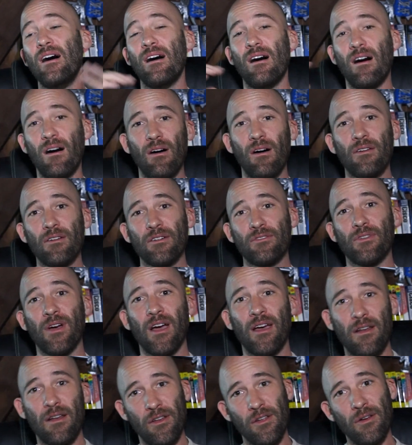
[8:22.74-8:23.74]
All you're
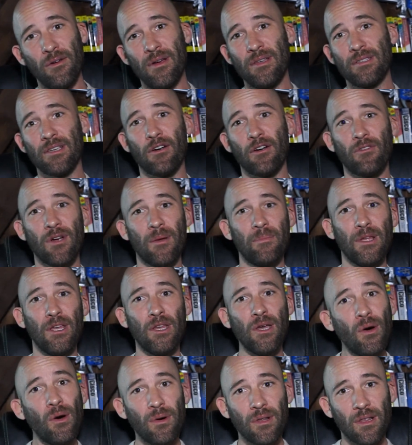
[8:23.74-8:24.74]
trying to do is encrypt
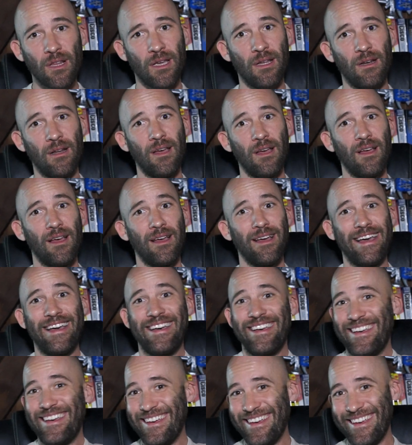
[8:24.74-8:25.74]
yodeling,
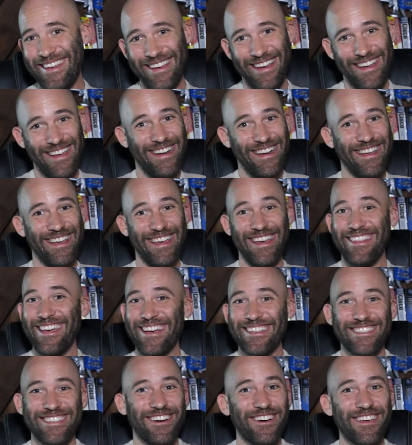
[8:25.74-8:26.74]
and again,
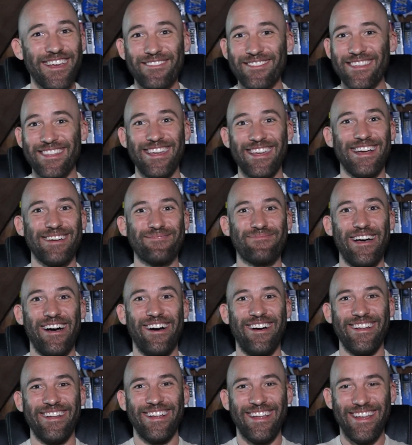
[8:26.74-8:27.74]
that's all you have to think
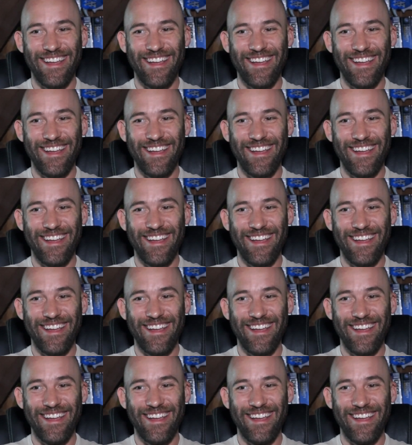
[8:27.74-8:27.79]
about.